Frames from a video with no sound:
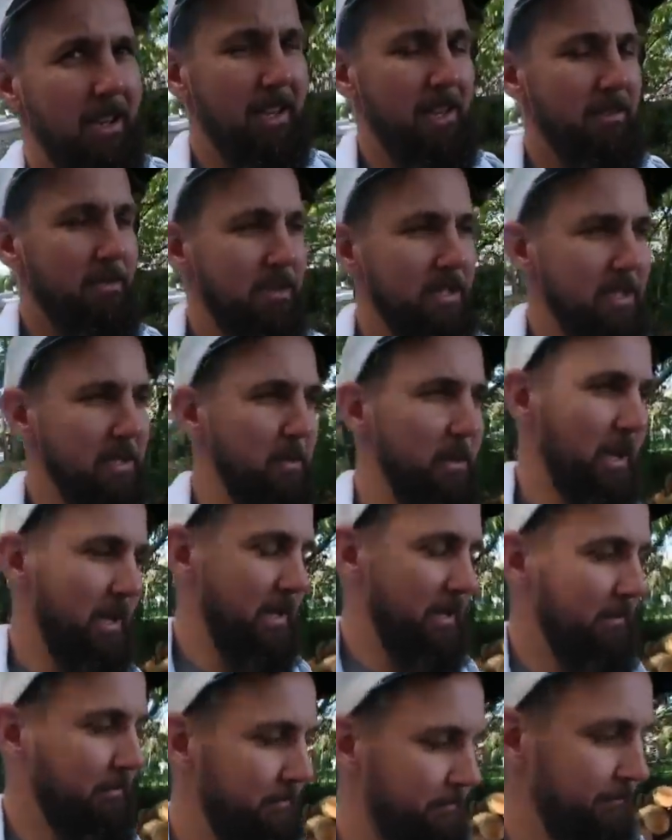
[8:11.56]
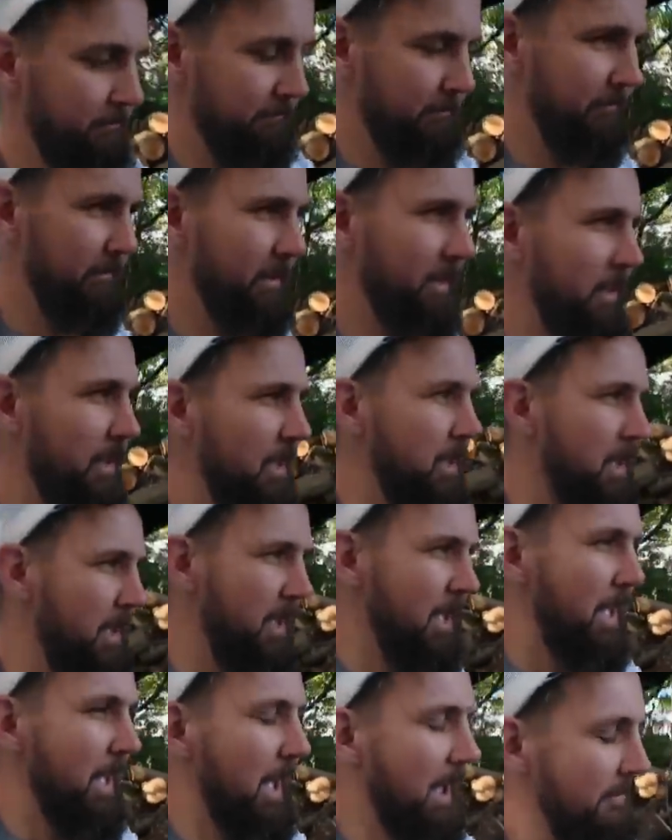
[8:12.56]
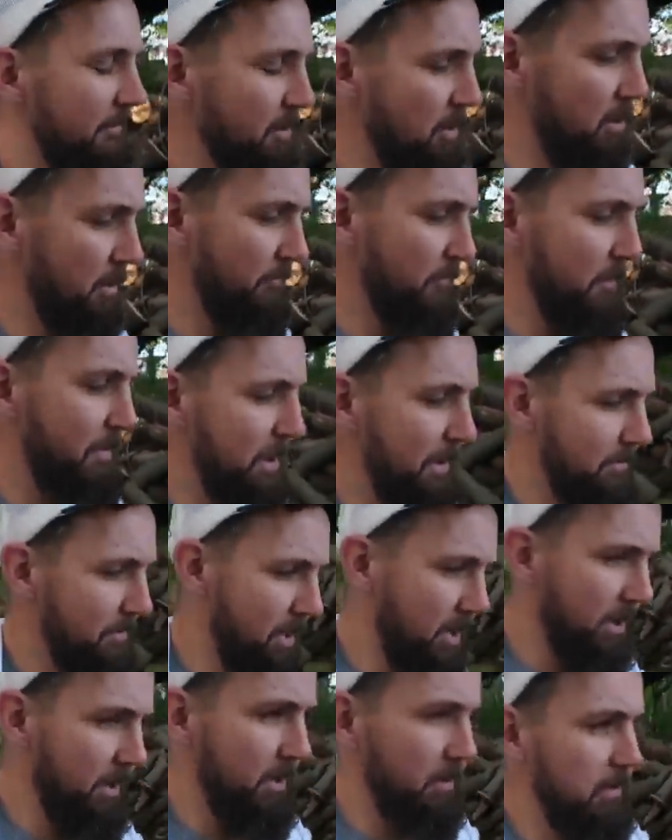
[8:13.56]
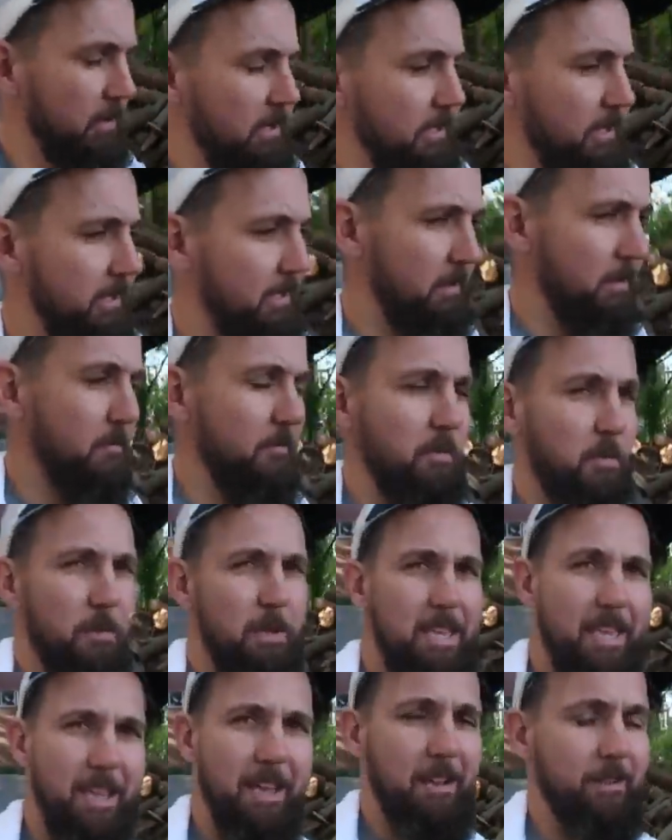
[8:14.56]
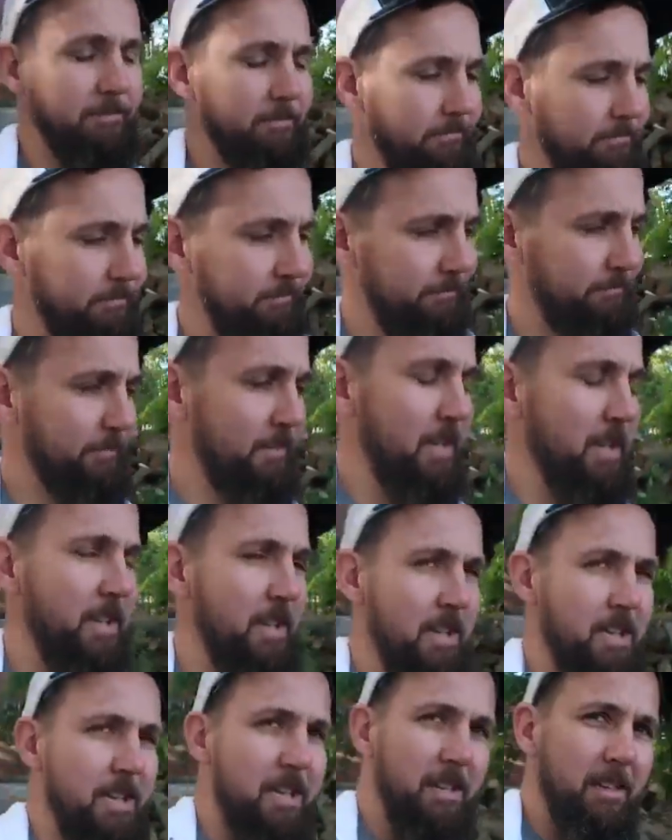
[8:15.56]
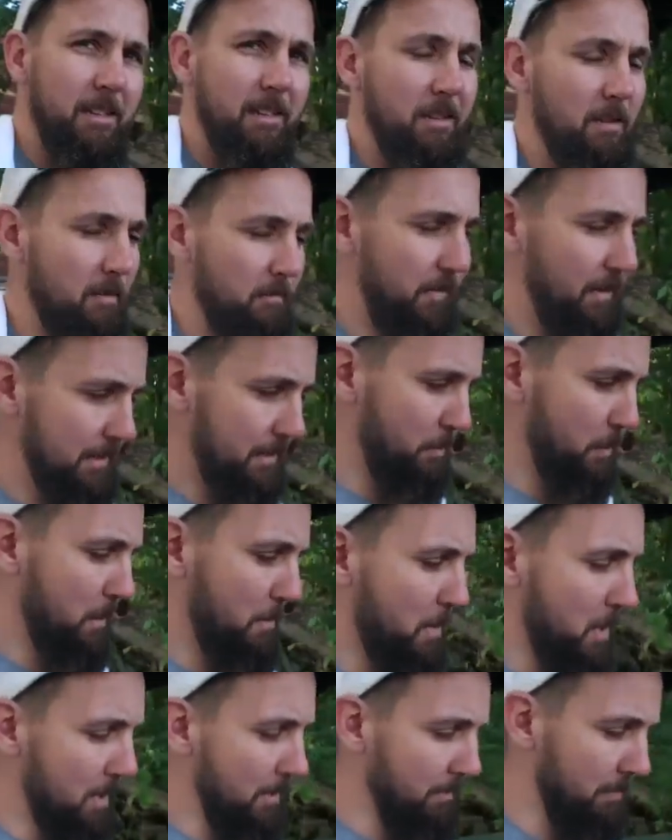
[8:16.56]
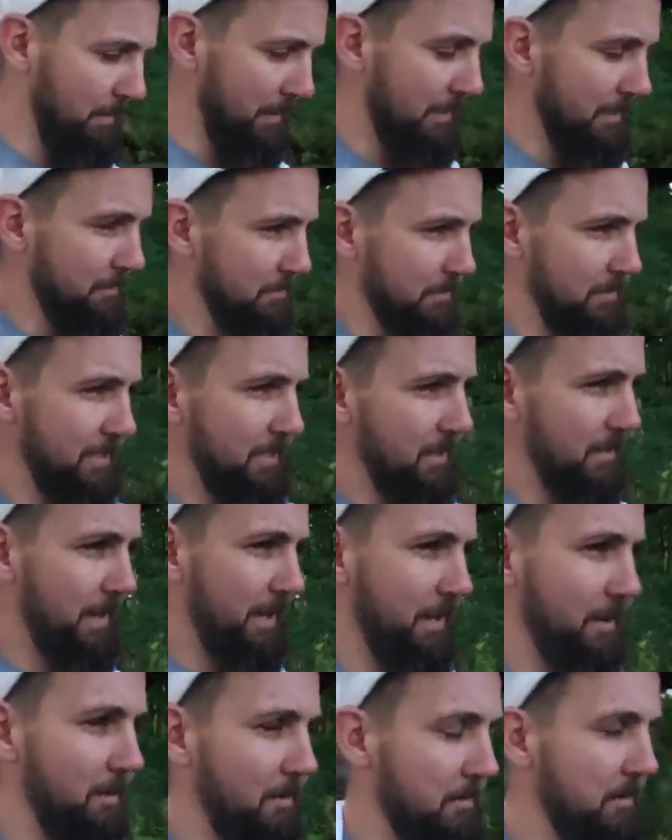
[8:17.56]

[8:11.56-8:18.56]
later this week. Haven't heard from him though over the weekend. You know, Facebook Marketplace, we'll see how that